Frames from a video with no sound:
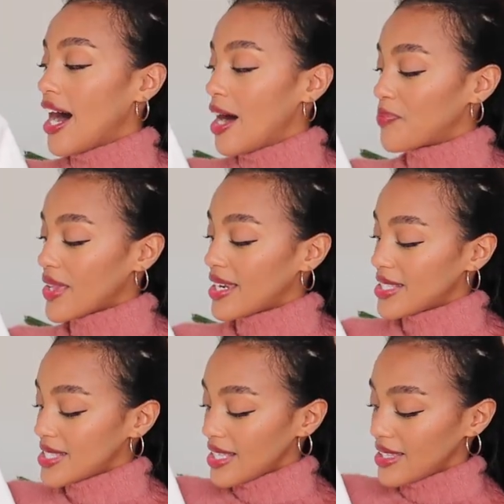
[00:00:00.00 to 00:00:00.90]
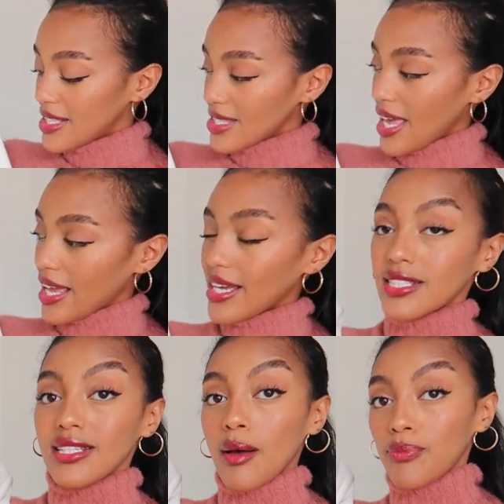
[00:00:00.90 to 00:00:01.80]
and it's in this like,
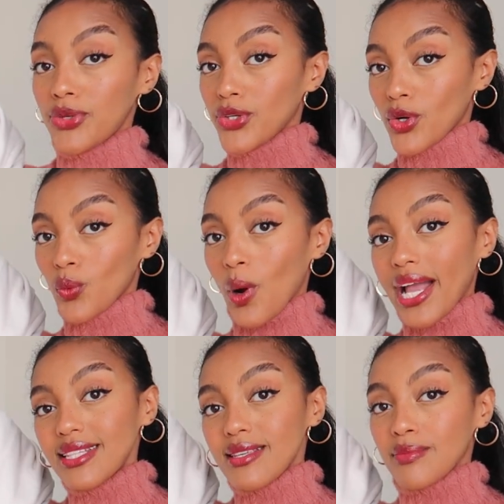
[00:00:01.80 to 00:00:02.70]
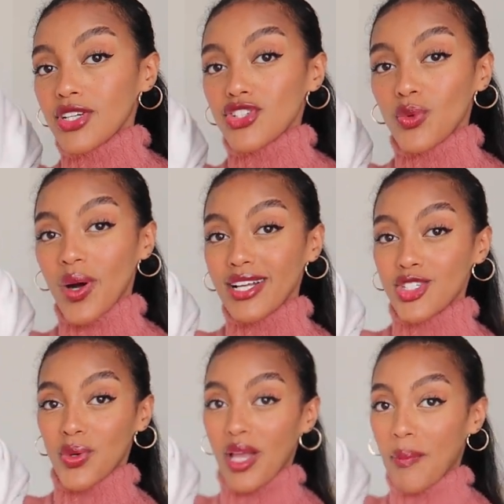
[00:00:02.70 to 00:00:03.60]
it's not pure white, I'm not sure why it's
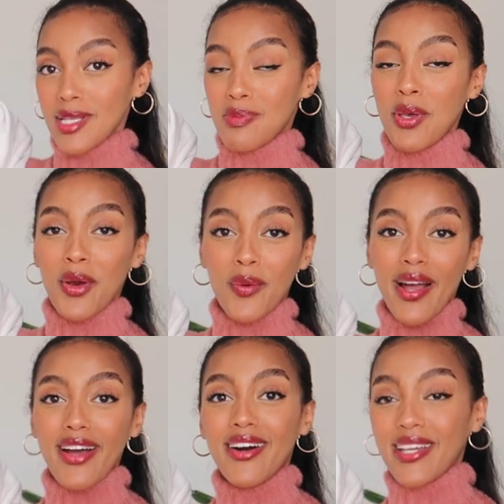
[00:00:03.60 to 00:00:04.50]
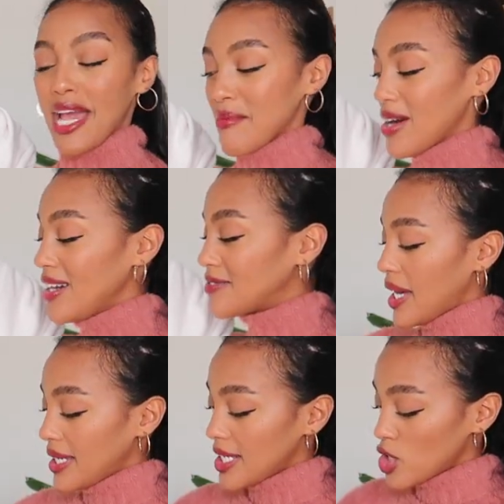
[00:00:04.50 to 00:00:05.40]
showing up as pure white on camera,
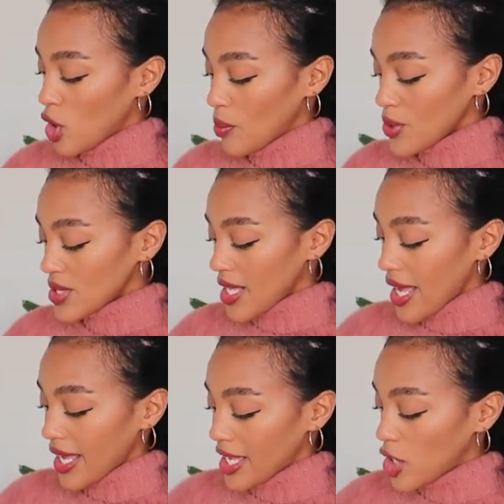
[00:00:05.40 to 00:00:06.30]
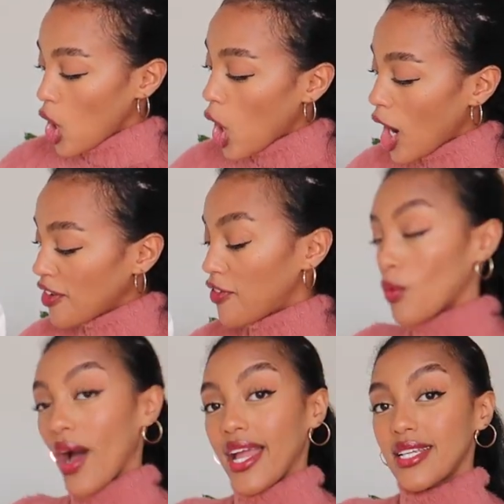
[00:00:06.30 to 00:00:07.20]
but it's almost like an
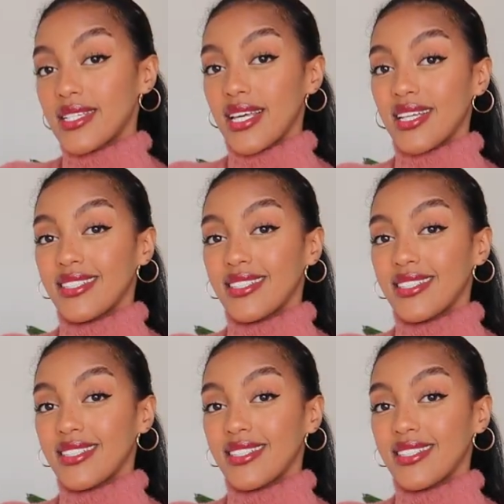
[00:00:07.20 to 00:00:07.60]
off-white,